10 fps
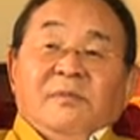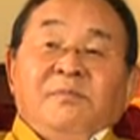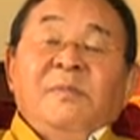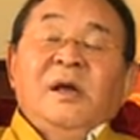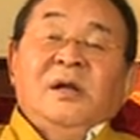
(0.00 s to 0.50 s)

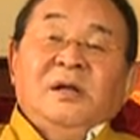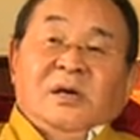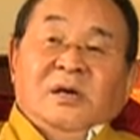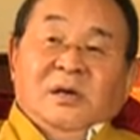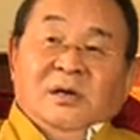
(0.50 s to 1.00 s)

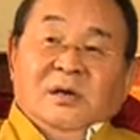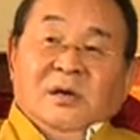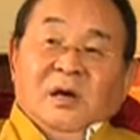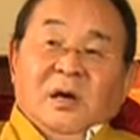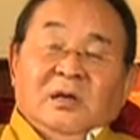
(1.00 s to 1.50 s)
many,
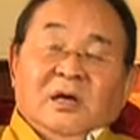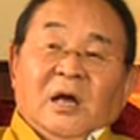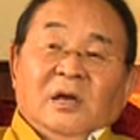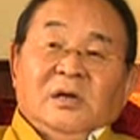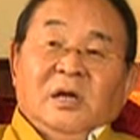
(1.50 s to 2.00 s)
I think
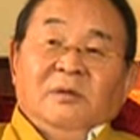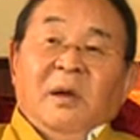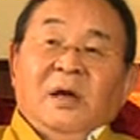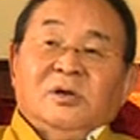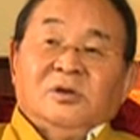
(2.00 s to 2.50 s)
I tell
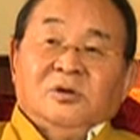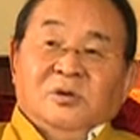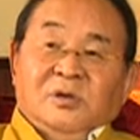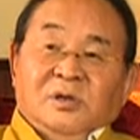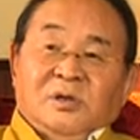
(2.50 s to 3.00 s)
my
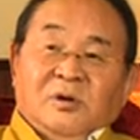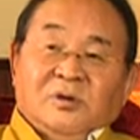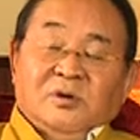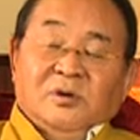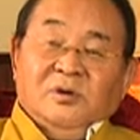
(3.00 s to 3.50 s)
students
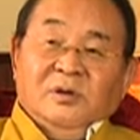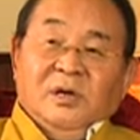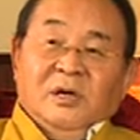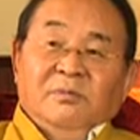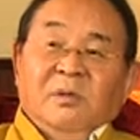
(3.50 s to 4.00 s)
also,
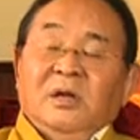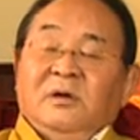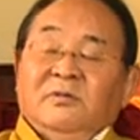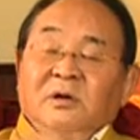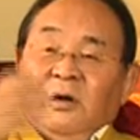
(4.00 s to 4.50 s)
and many
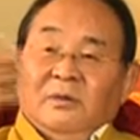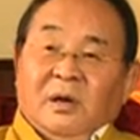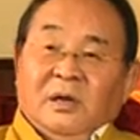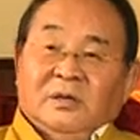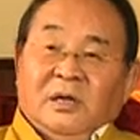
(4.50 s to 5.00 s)
of the great
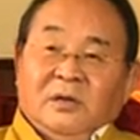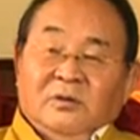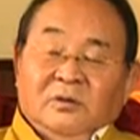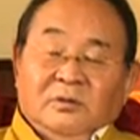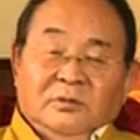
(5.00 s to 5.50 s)
masters, like,
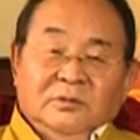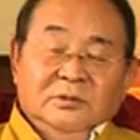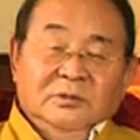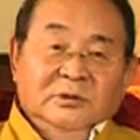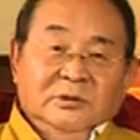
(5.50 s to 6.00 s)
you know,
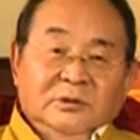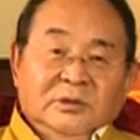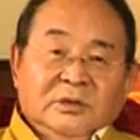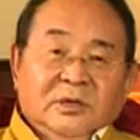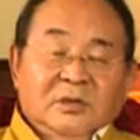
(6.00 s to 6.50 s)

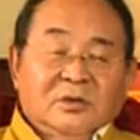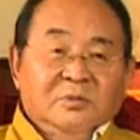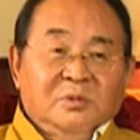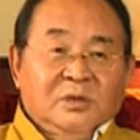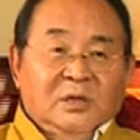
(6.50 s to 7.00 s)

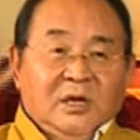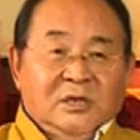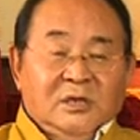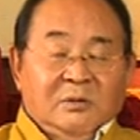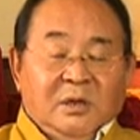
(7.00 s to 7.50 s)
Kansan Rinpoche, like
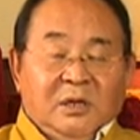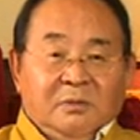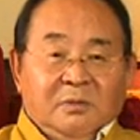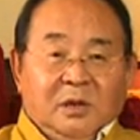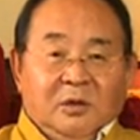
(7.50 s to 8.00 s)
Jigme
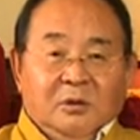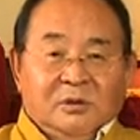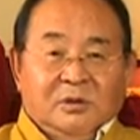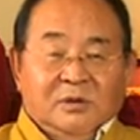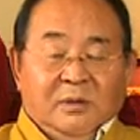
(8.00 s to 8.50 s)
Lingpa,
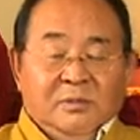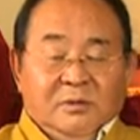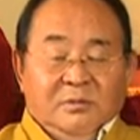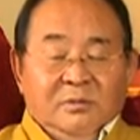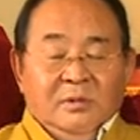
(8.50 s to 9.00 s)
Longchen
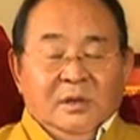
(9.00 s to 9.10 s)
Rabjam,